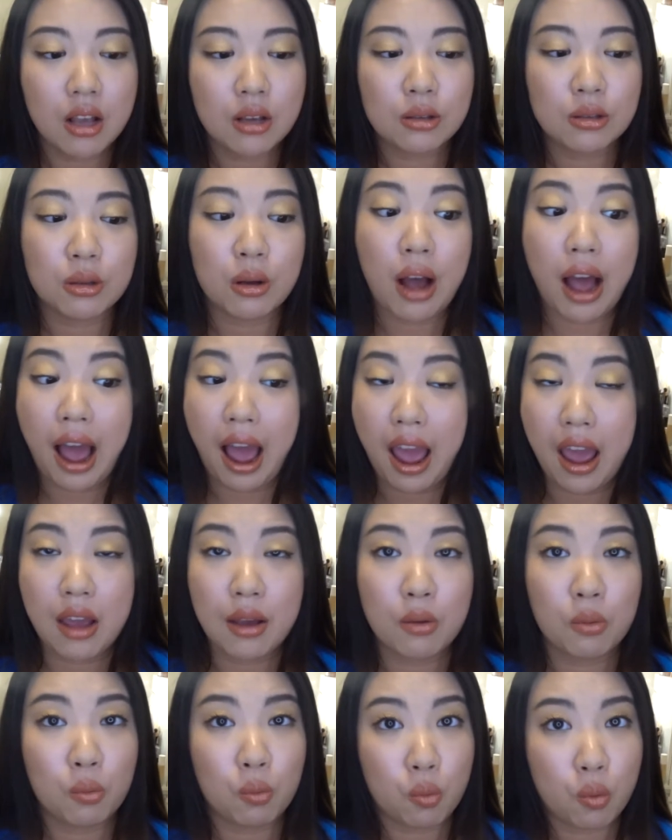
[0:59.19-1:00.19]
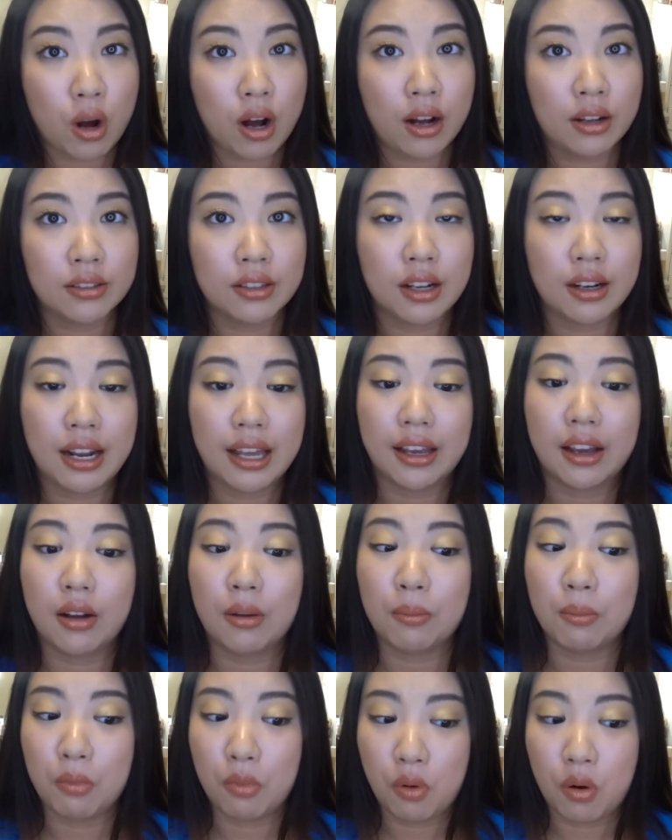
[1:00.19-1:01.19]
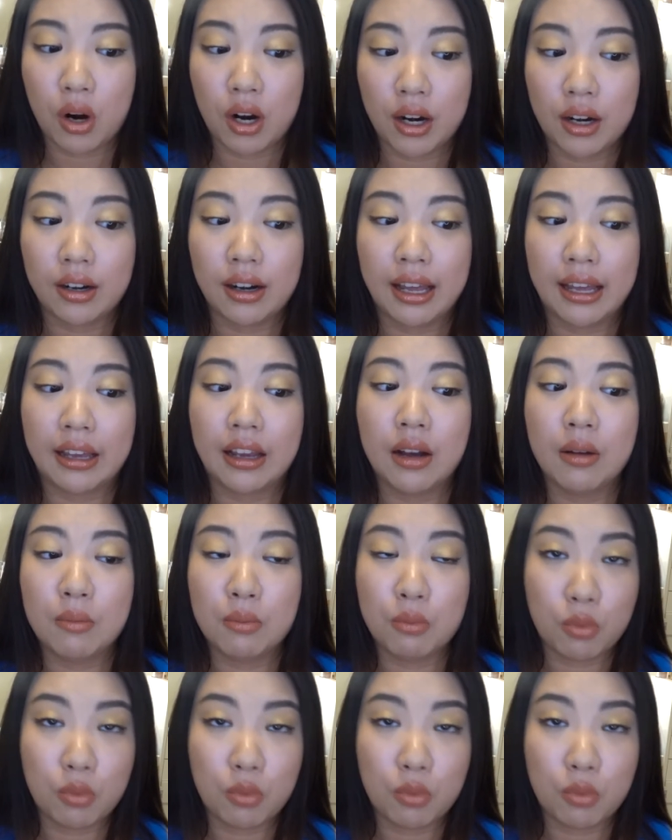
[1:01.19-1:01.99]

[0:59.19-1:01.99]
so I want like a more like